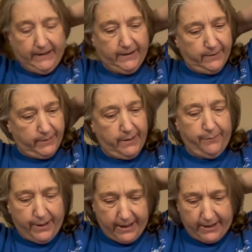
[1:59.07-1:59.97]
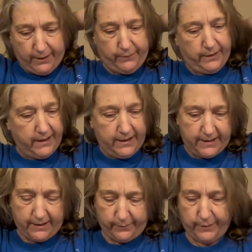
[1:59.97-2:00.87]
Some of that back hair really needs
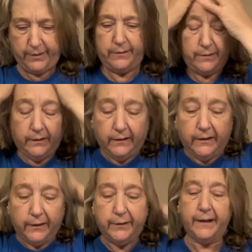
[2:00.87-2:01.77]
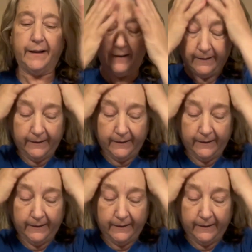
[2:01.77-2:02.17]
help too. Okay.